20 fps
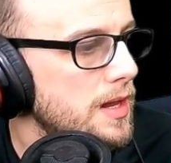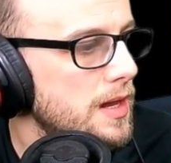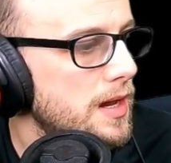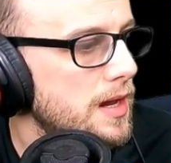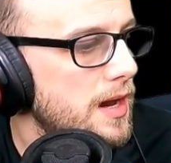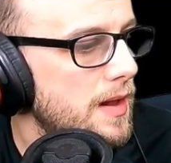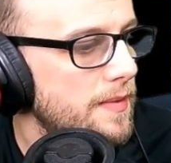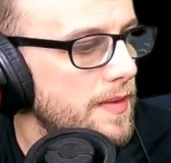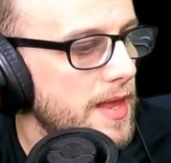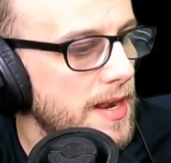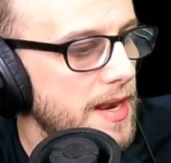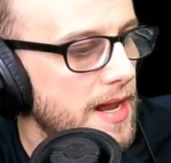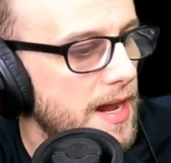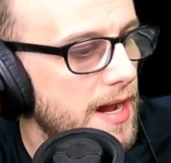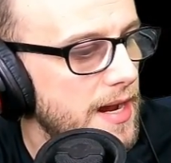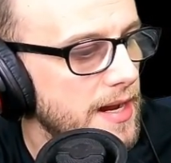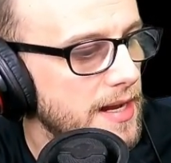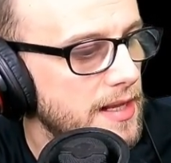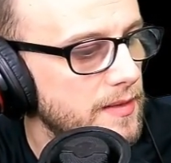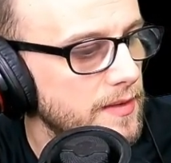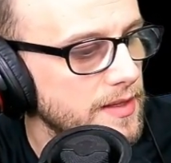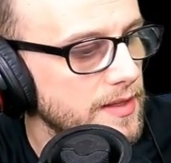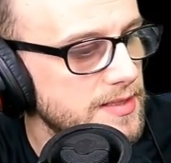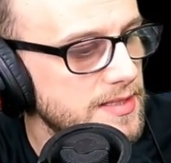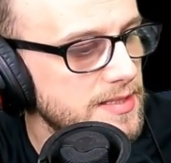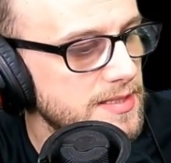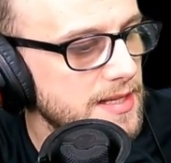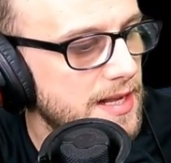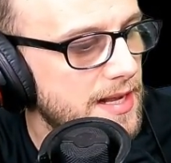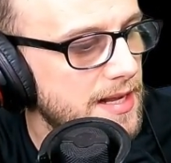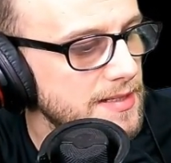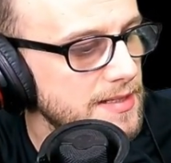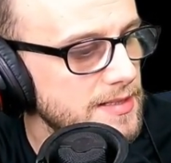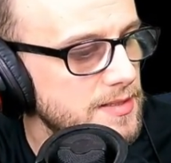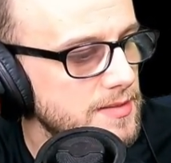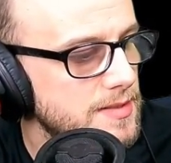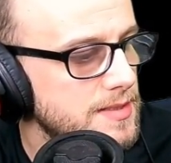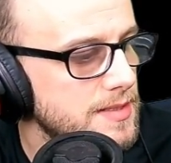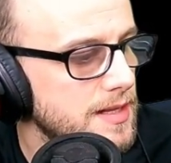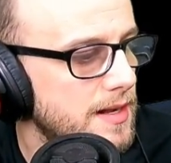And then I click start to
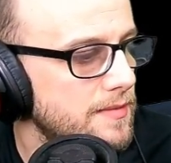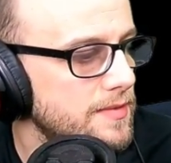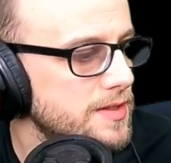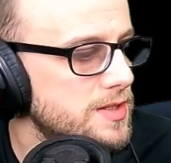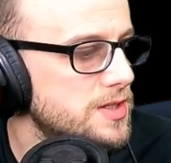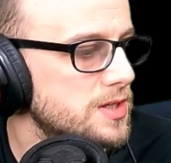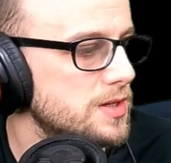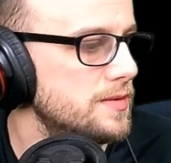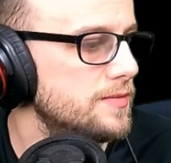start the server.